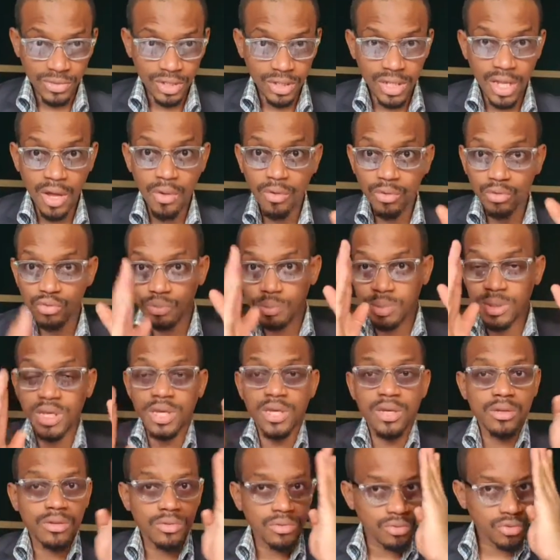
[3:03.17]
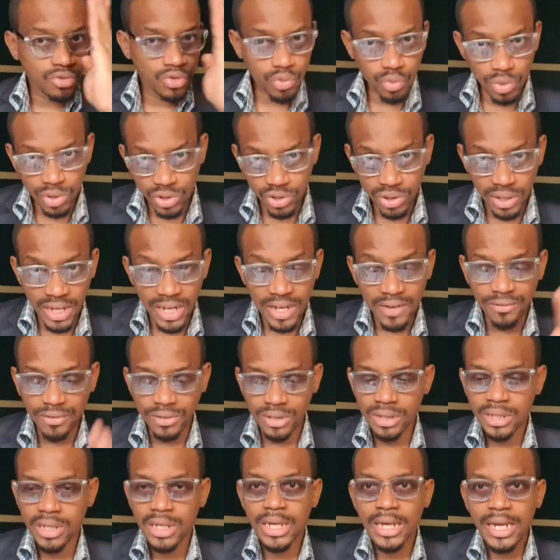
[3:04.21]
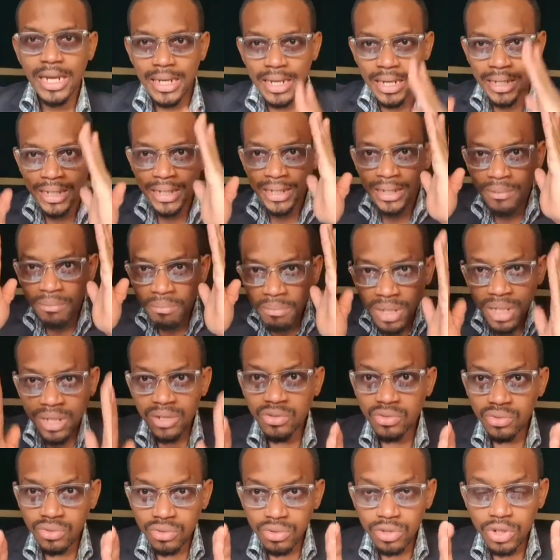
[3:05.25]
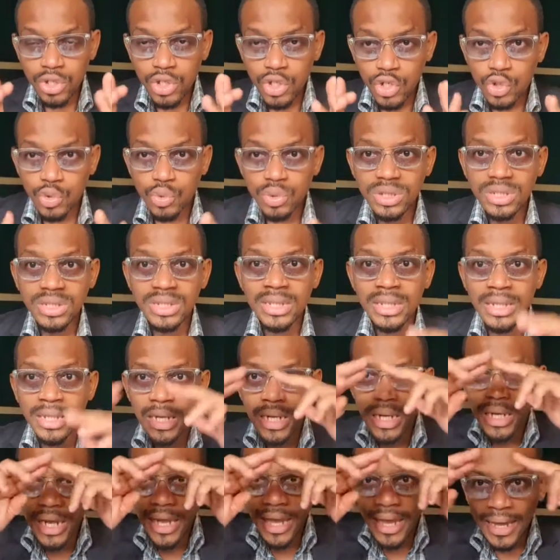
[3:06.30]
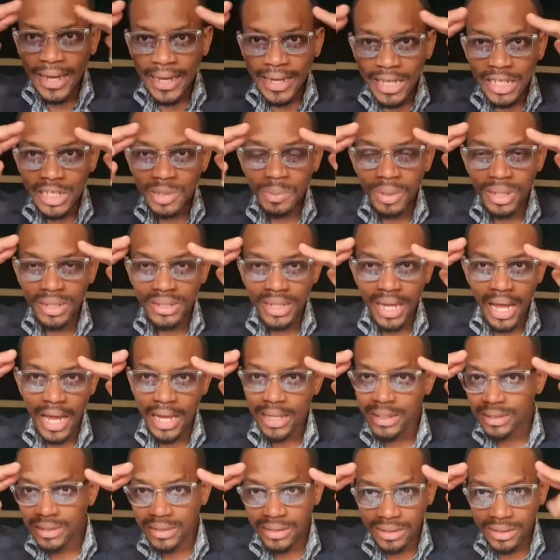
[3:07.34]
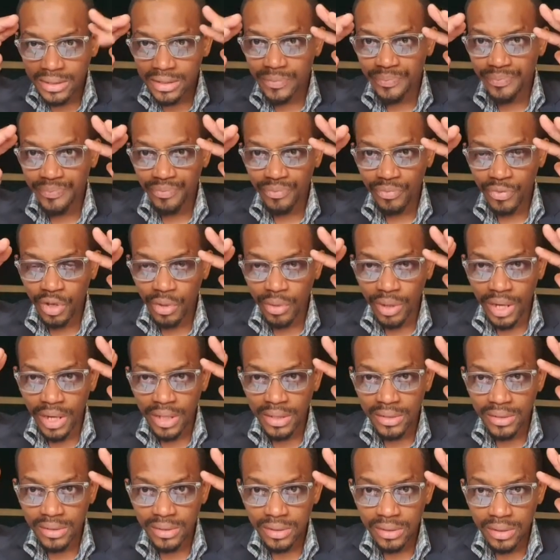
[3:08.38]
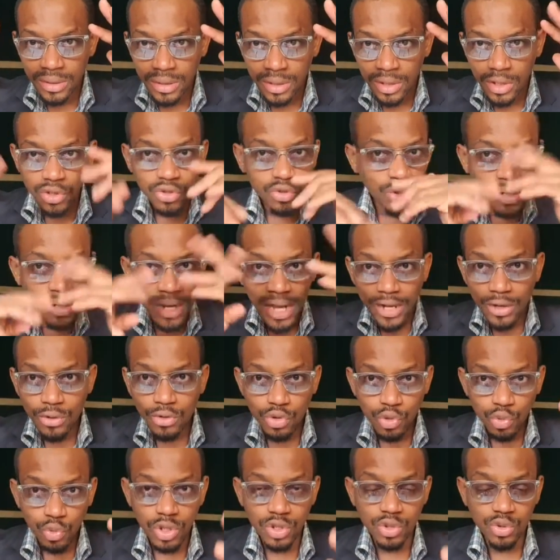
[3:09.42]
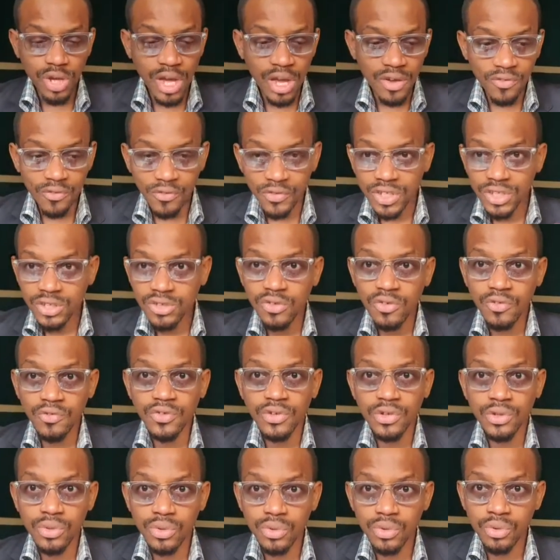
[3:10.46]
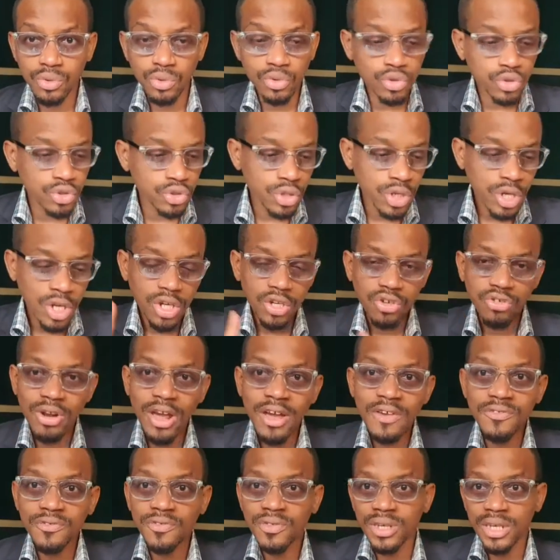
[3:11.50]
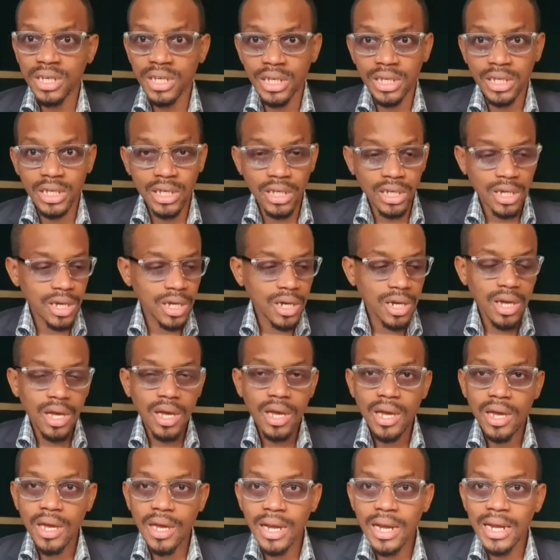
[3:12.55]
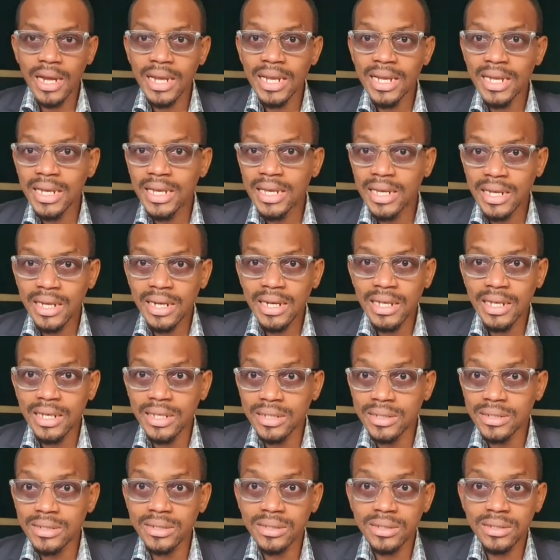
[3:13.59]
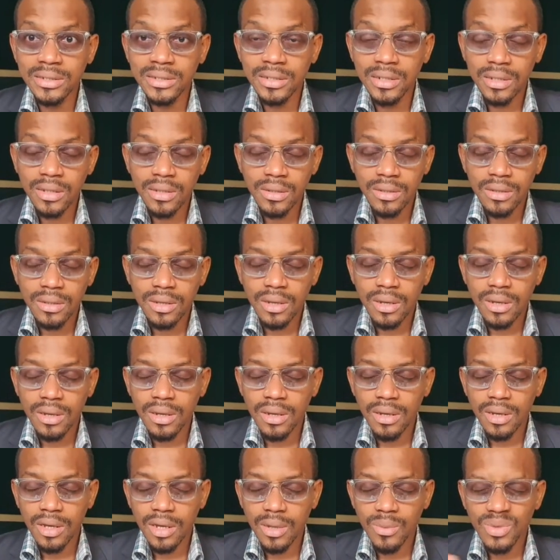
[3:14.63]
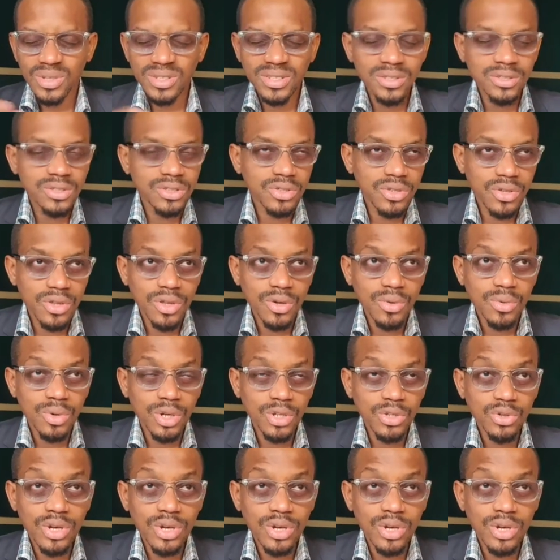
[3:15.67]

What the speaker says: That one will be towards your left. Then in the middle, you will see engagement ads, right? So under those ones, you have video views, traffic, link clicks. What's the other one?